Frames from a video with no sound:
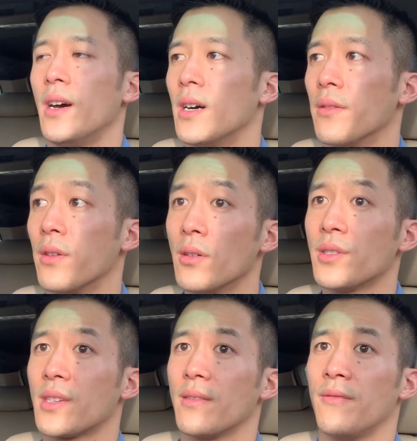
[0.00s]

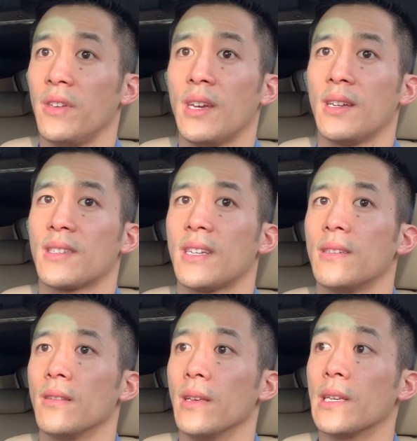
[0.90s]
Those V8s
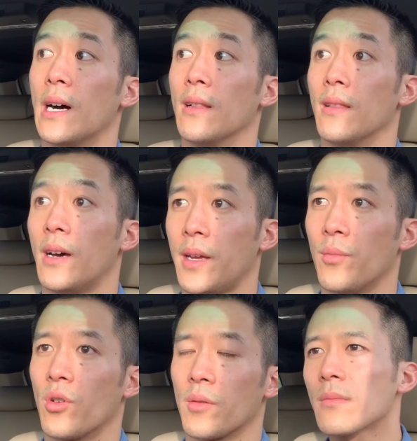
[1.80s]
tend to leak a lot
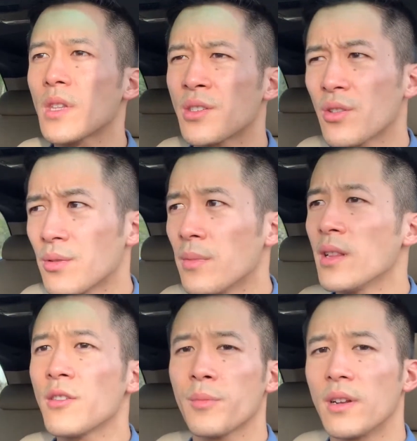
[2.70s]
more. So a
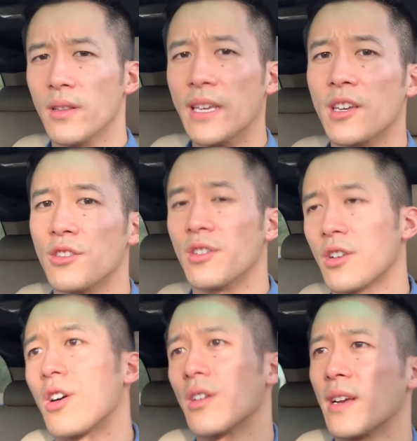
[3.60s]
little bit of leakage in a
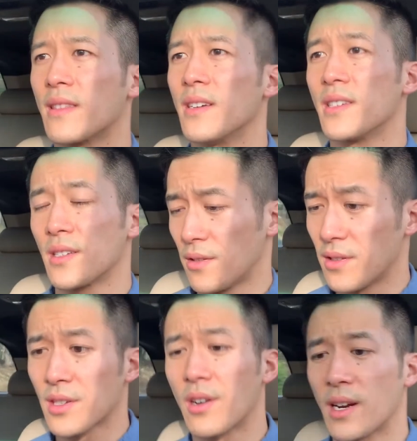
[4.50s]
car like this,
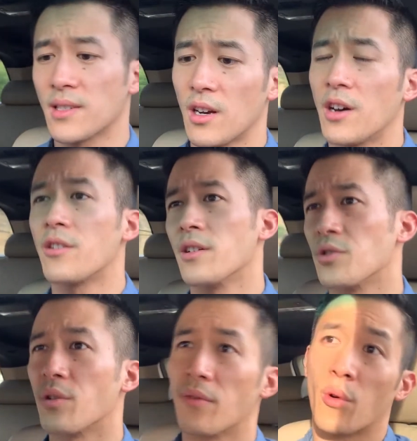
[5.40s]
this car has
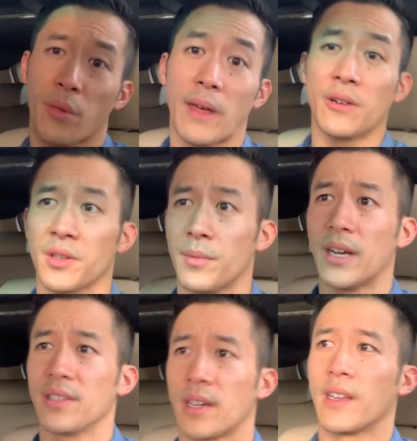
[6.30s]
124,000
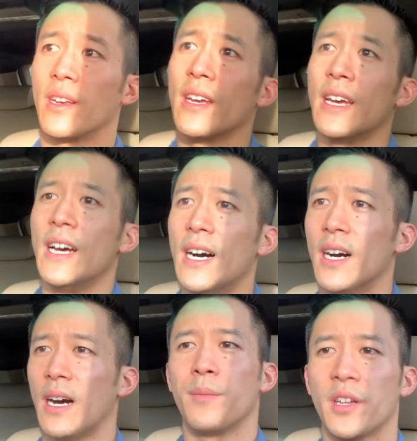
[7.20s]
miles on it.
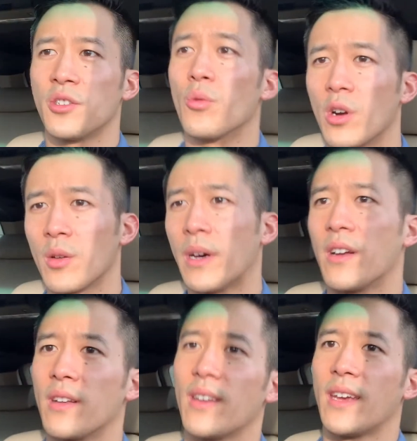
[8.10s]
I'm not too worried
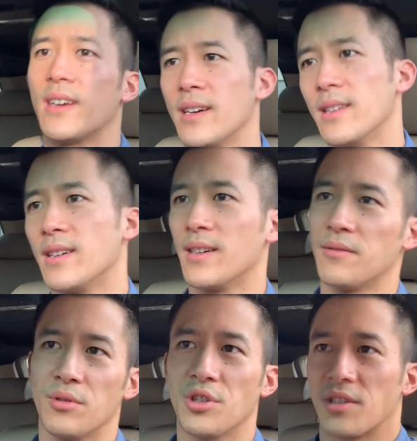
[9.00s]
about it, and
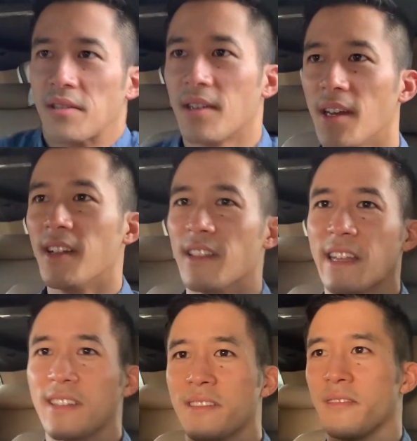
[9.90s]
we'll just let
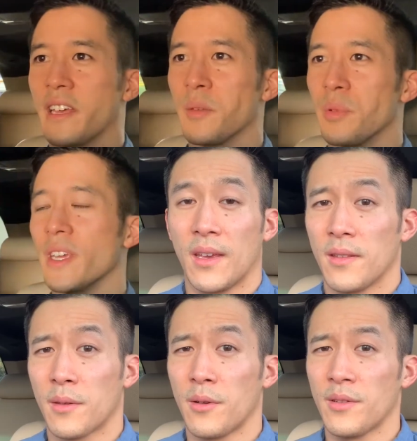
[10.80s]
it be.
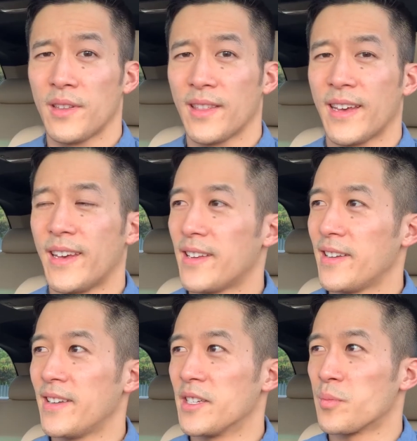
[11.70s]
The third thing that
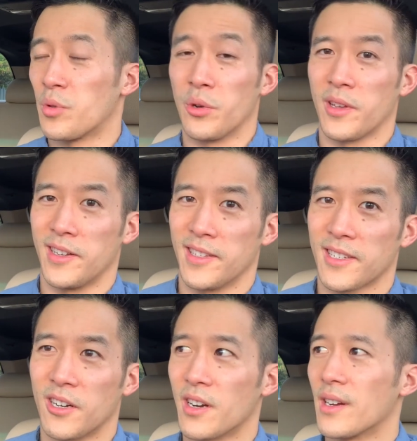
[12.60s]
is broken on this
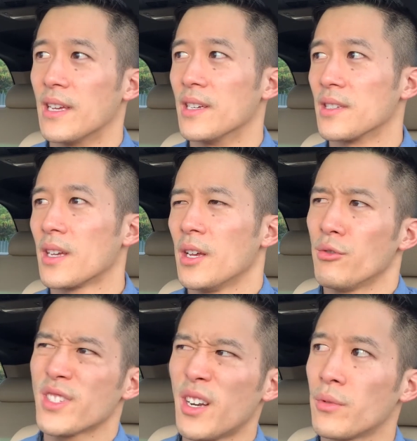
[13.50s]
car is, well,
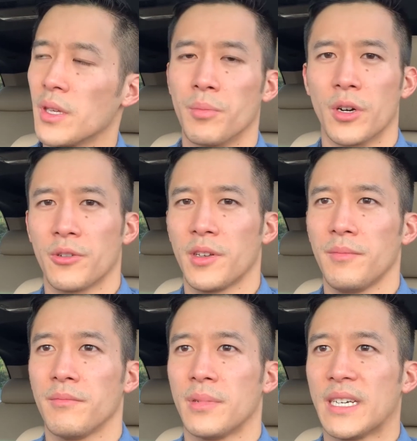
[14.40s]
it's not really broken,
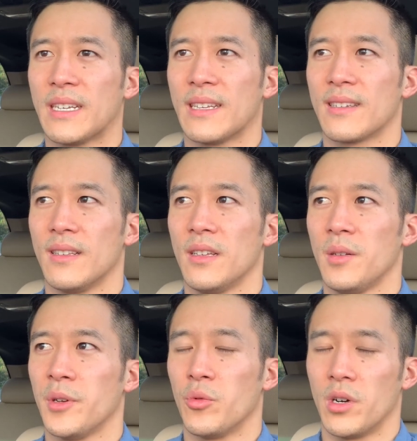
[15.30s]
but it's a little
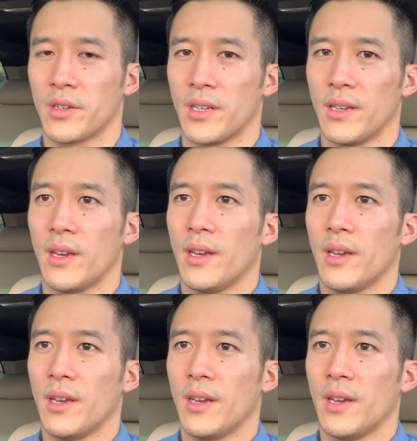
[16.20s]
bit wonky.